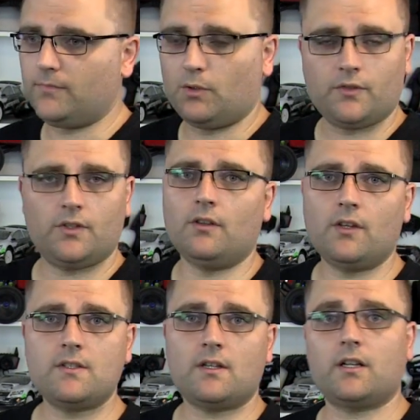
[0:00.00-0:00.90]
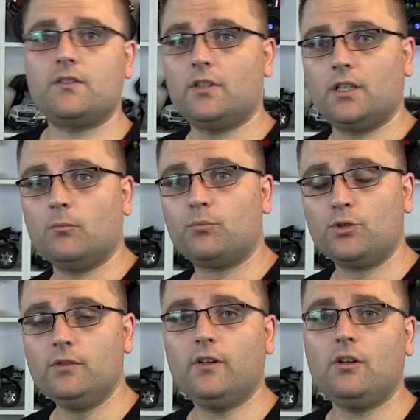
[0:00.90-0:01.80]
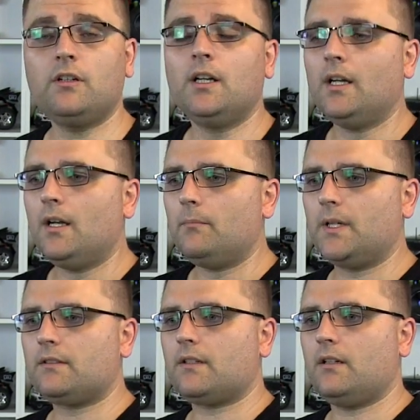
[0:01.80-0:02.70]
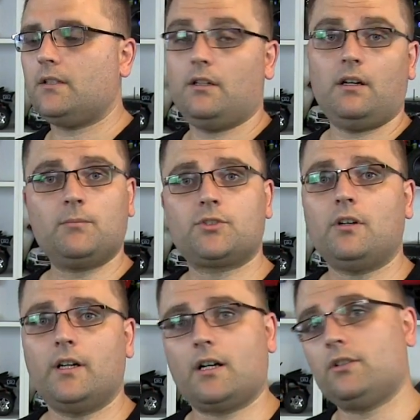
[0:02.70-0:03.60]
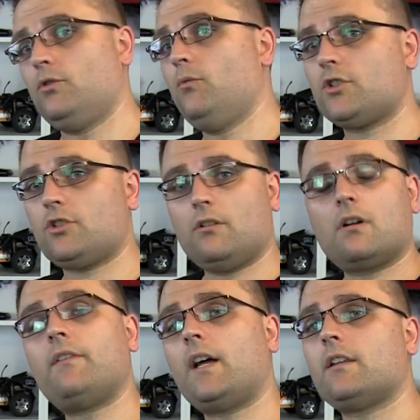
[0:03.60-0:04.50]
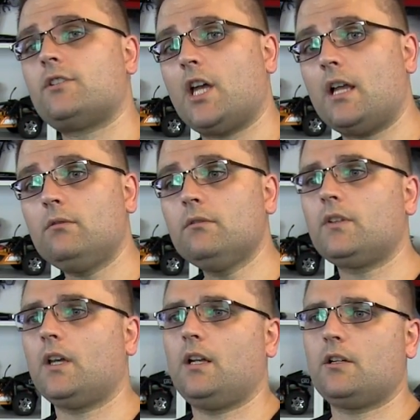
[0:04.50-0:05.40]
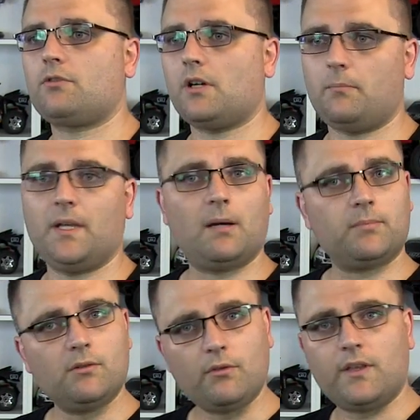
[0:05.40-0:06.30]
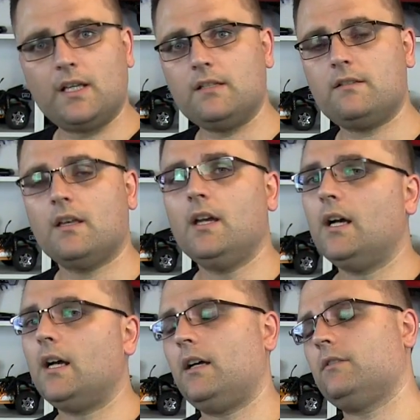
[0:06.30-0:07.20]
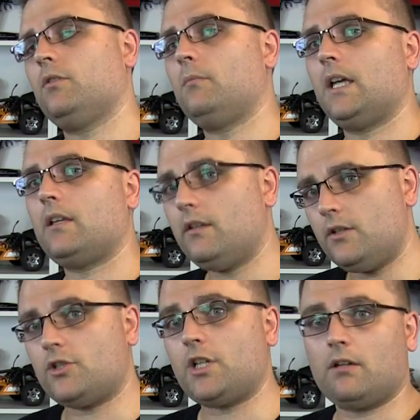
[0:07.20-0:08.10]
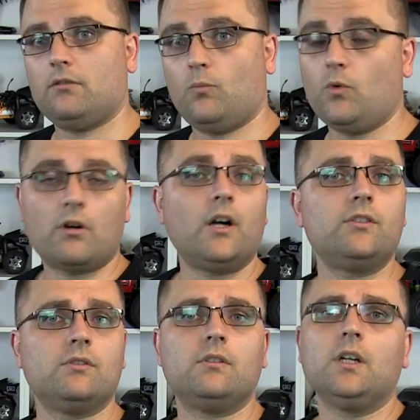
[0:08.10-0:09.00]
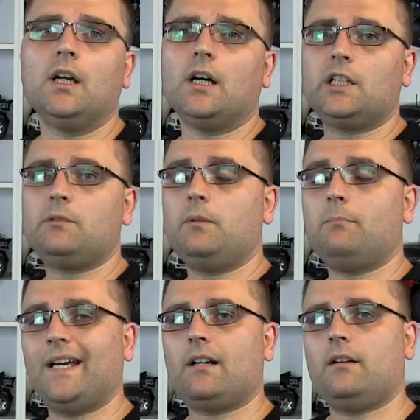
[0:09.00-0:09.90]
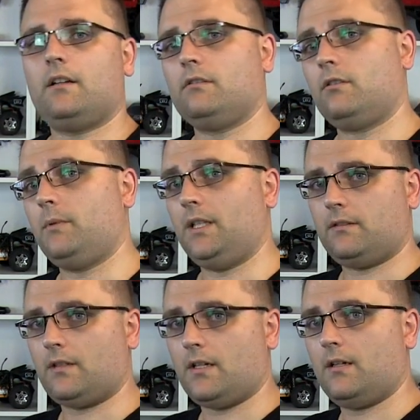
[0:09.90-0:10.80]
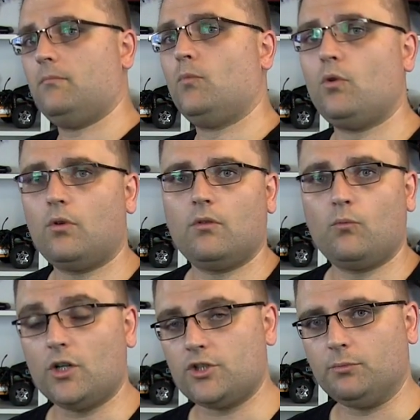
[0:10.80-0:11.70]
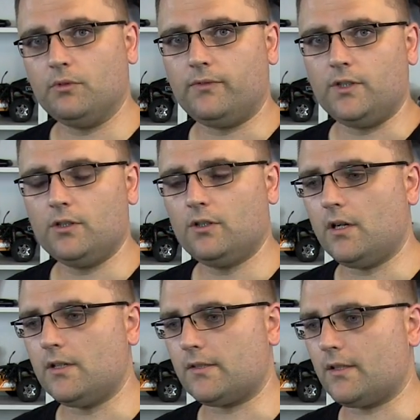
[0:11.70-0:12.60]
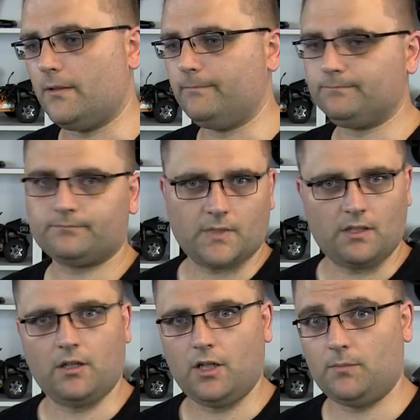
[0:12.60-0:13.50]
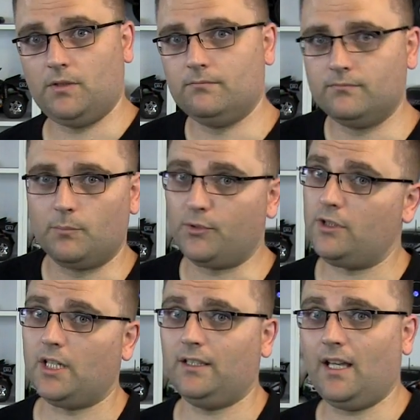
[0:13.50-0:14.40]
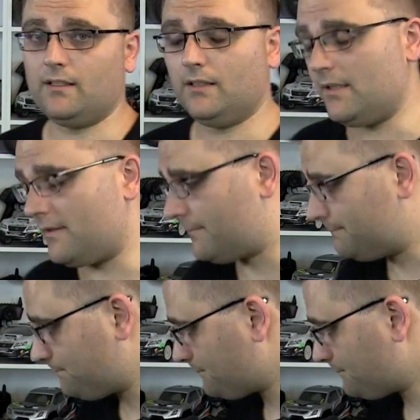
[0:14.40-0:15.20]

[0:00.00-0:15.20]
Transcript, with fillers: there are certain things that I can certainly improve on, but uh, you know, I'm trying. I do watch a lot of other channels and I try to pick up little things uh, to make this channel and what I do a little bit better and a little bit uh, more watchable for you guys. So, you know, I hope you appreciate that at least